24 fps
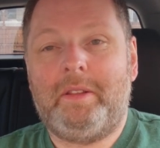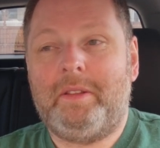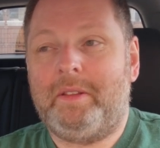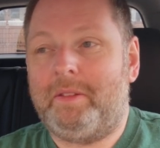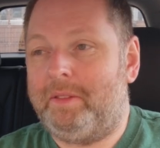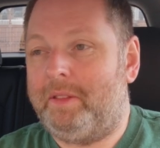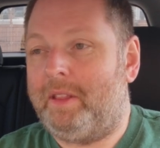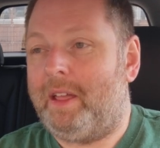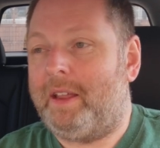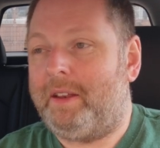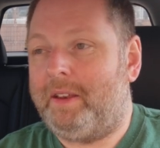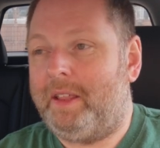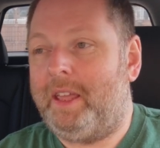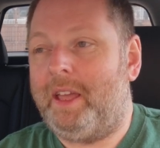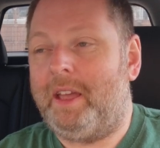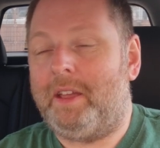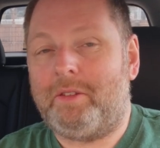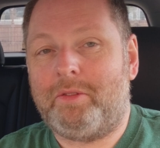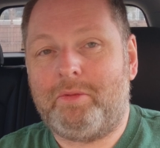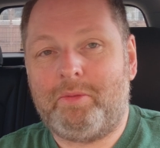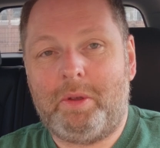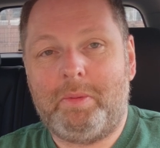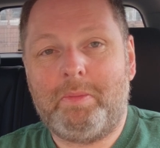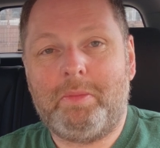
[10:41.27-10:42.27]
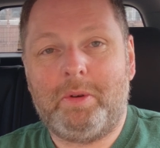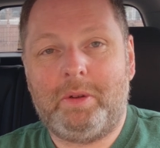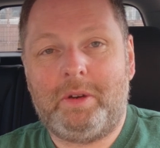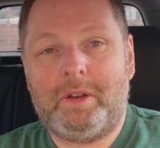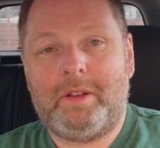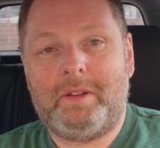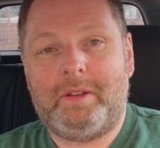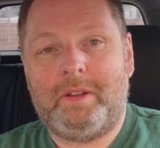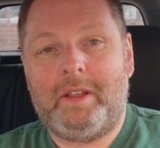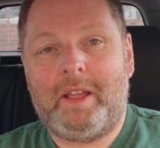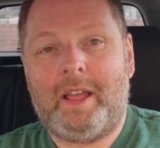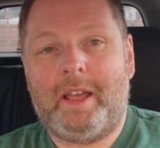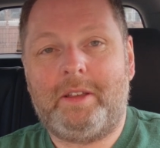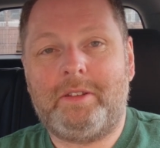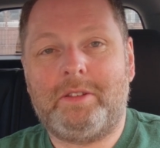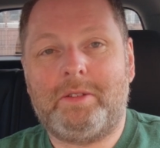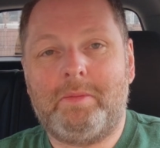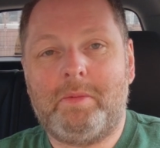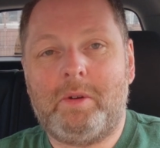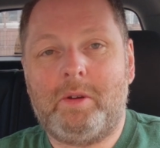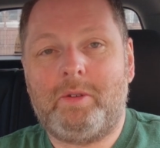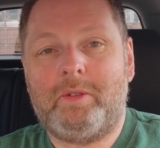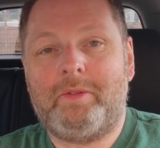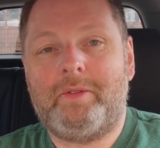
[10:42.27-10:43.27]
that, yes, we put in X
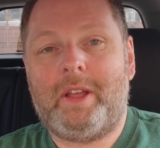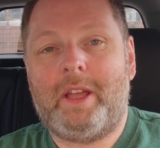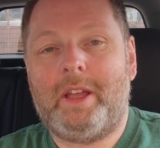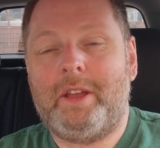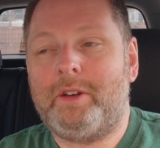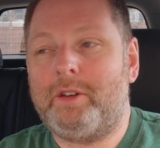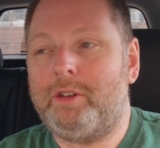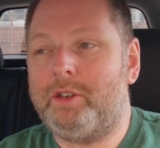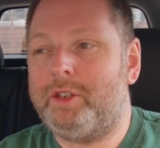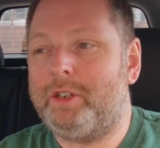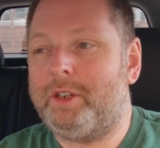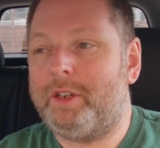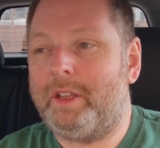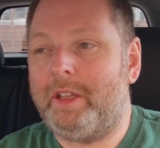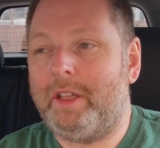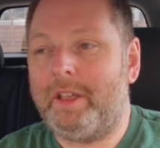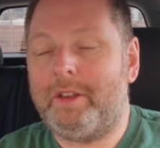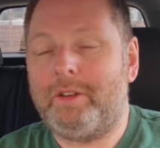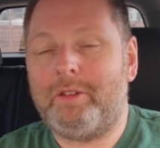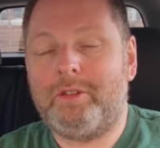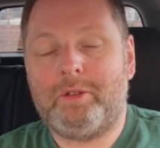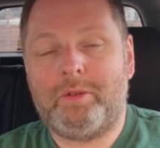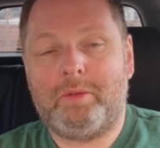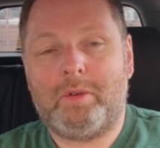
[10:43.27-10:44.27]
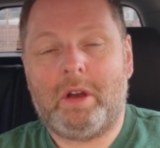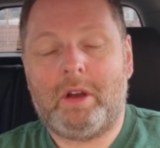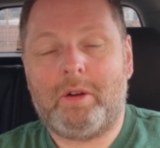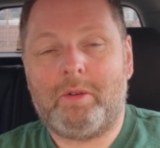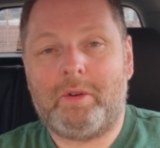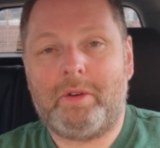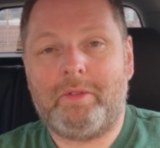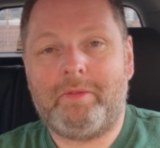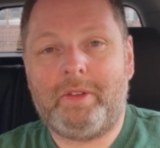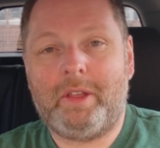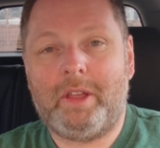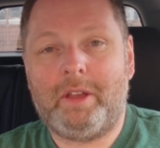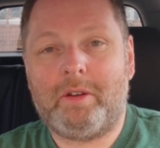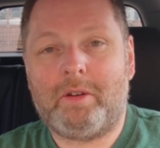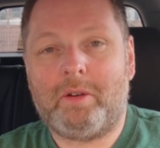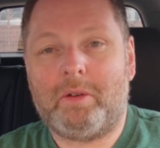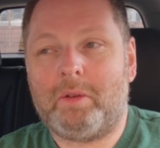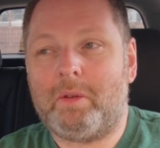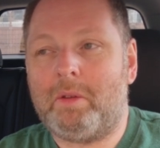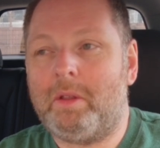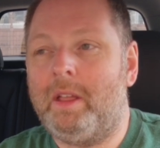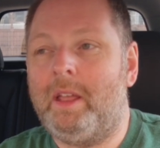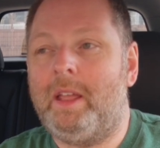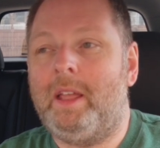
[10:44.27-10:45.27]
amount of energy into our
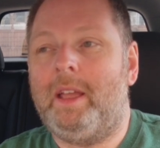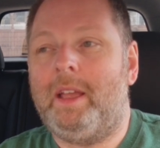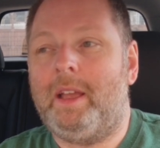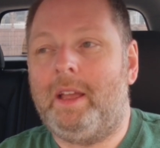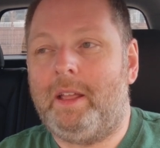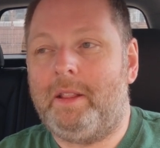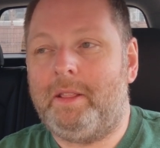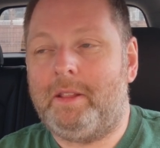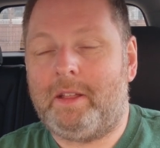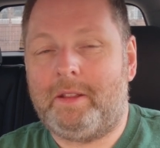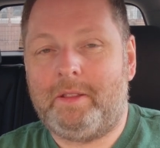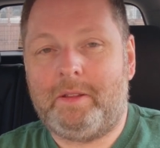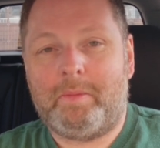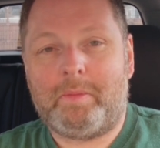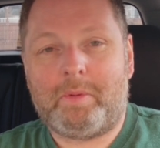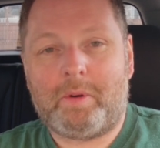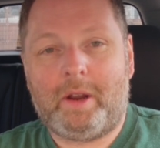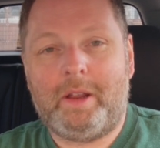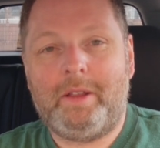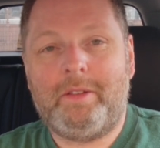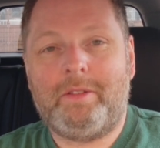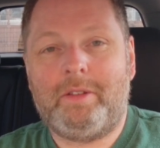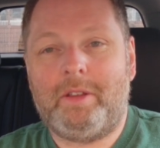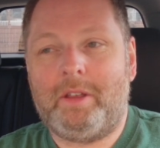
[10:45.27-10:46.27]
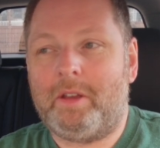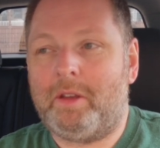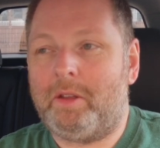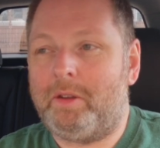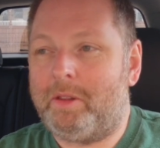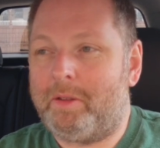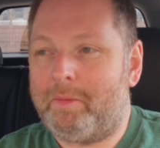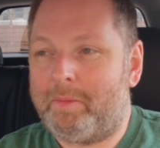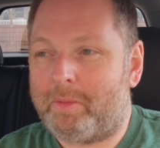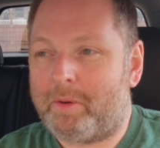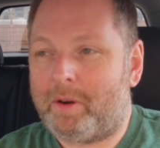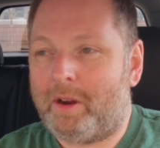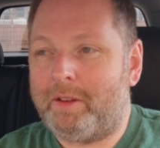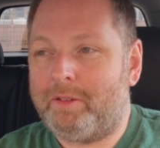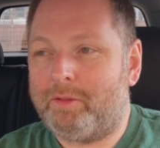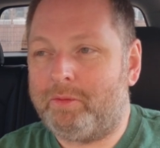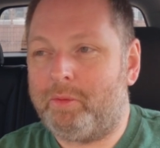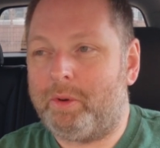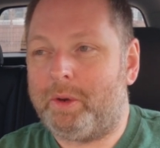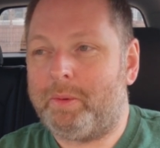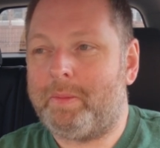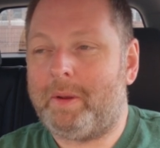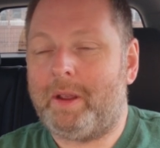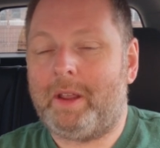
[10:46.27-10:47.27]
vehicle and that the pricing and the price
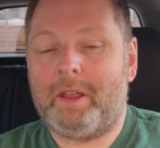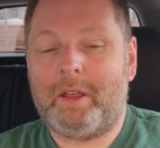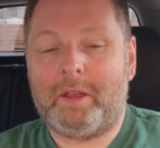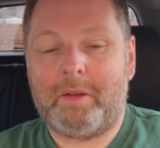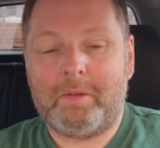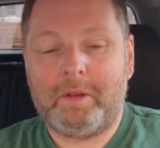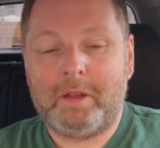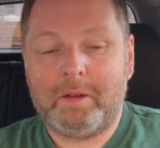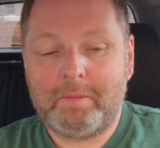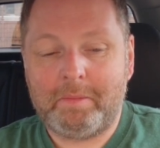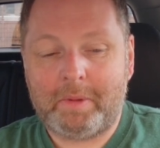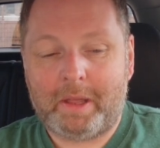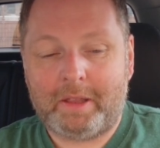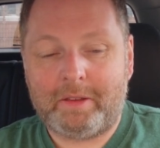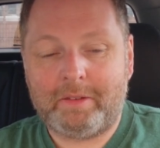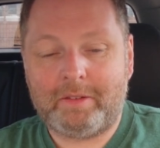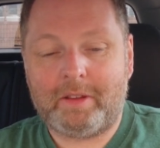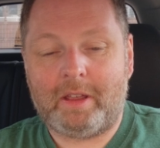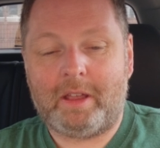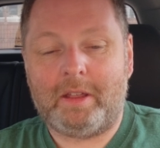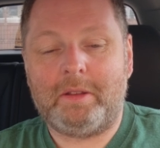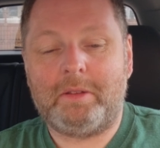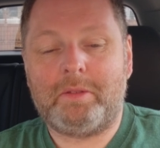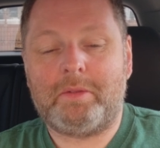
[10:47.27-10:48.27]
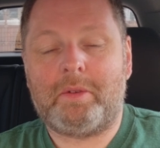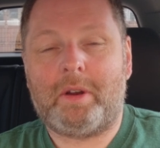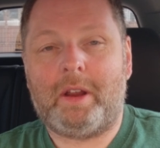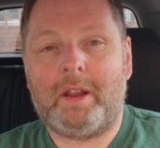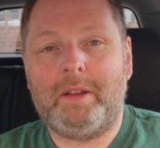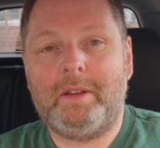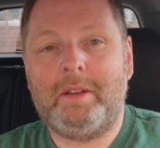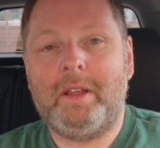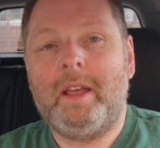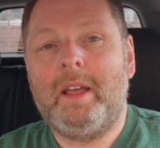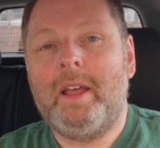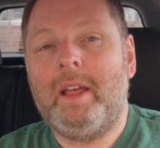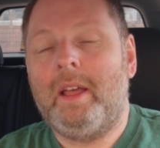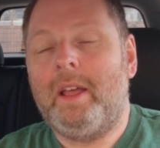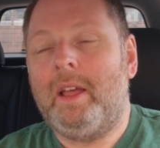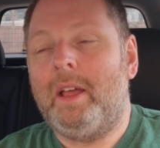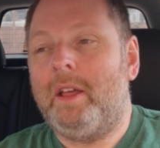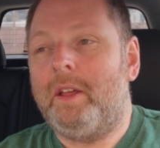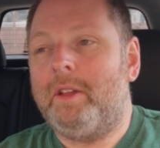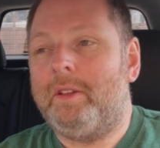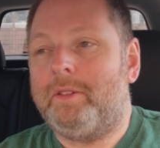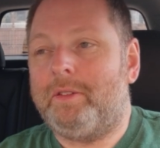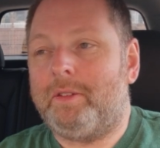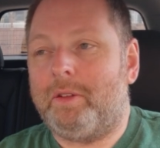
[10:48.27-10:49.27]
we're paying makes sense, right?
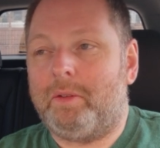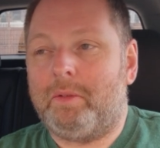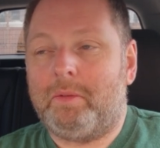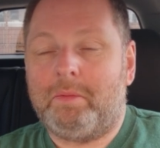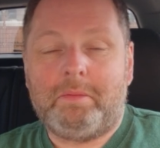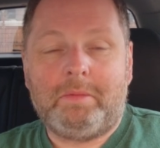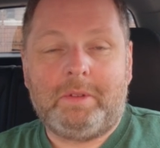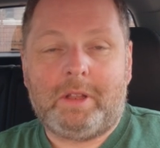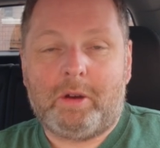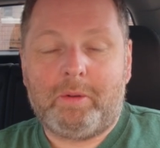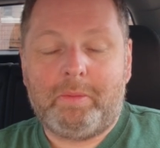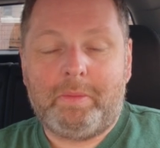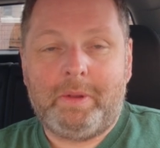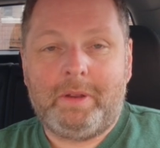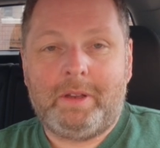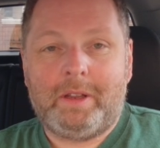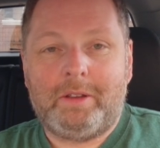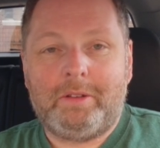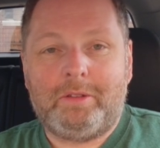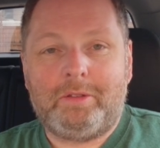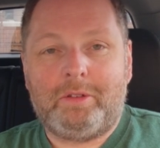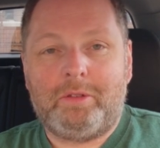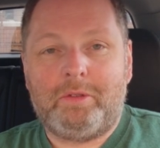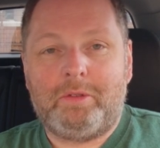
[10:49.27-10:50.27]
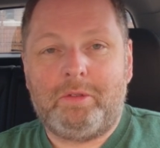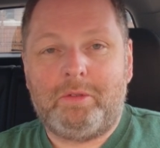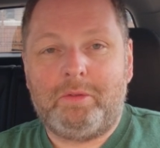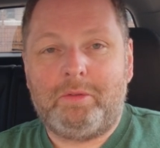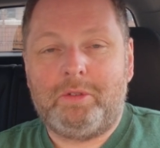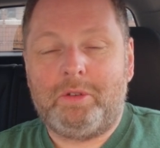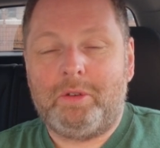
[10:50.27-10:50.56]
So that would be nice to